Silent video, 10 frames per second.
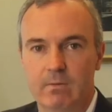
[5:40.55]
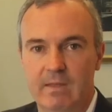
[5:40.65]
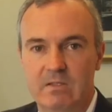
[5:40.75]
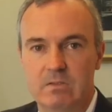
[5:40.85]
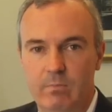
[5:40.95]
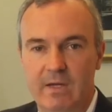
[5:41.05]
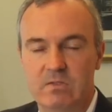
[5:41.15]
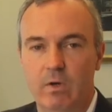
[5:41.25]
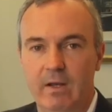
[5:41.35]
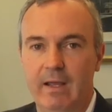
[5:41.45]
That's the
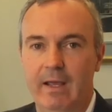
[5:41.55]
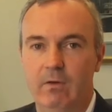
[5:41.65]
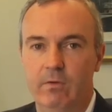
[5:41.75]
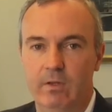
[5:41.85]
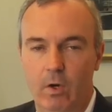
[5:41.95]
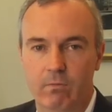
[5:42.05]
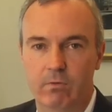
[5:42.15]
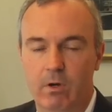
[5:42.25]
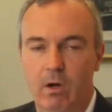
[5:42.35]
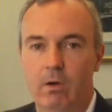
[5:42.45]
best way to handle the
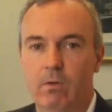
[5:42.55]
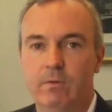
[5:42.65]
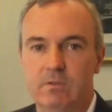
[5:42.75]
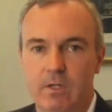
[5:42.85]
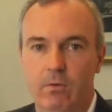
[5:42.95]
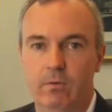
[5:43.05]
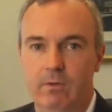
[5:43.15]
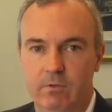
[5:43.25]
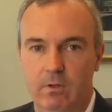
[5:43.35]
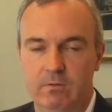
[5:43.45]
overall tone
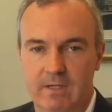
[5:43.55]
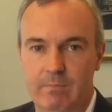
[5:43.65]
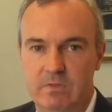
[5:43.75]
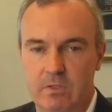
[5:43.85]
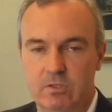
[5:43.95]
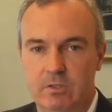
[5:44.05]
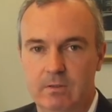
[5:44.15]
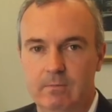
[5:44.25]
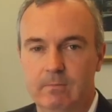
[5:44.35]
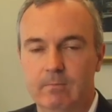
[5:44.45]
of your
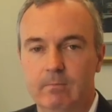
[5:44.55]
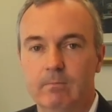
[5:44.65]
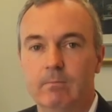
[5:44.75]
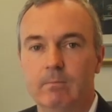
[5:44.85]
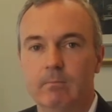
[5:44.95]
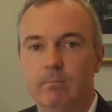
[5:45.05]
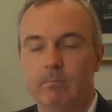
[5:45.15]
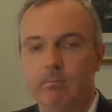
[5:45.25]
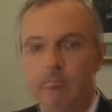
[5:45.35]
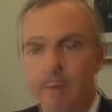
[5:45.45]
deposition.
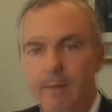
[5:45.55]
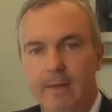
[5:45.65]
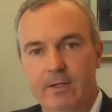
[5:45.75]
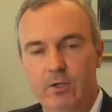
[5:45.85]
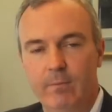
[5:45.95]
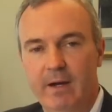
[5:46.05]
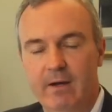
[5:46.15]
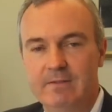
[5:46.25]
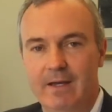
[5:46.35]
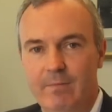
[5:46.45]
In your
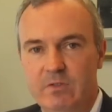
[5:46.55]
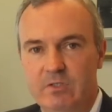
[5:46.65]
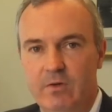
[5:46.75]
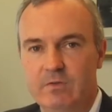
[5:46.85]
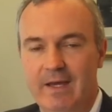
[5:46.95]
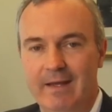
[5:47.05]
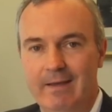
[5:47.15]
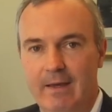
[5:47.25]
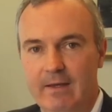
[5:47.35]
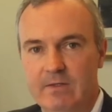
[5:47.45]
Maritime and Jones Act
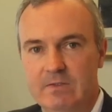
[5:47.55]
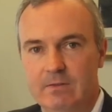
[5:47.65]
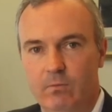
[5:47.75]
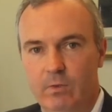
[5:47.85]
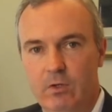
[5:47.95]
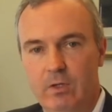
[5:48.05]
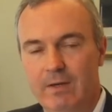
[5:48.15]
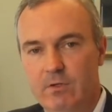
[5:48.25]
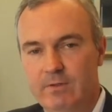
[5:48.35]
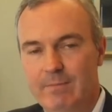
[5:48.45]
case, when you
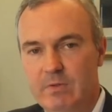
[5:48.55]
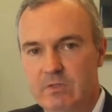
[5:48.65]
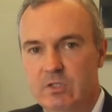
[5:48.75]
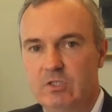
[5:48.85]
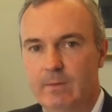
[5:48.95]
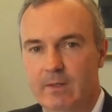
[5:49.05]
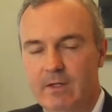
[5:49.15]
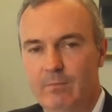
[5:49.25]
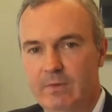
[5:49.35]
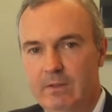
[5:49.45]
give your deposition, the
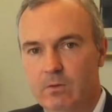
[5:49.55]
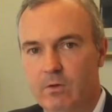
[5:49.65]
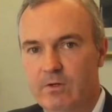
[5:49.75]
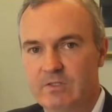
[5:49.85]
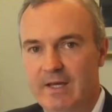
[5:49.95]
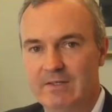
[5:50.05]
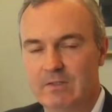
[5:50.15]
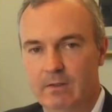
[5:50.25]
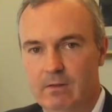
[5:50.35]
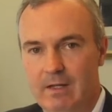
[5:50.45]
company lawyer is
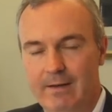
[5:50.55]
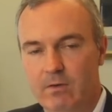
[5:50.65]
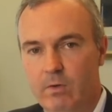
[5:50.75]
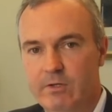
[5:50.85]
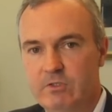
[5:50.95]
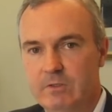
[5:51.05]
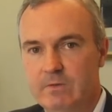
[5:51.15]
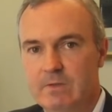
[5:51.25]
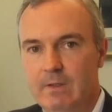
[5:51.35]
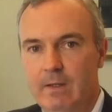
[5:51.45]
asking a lot of questions.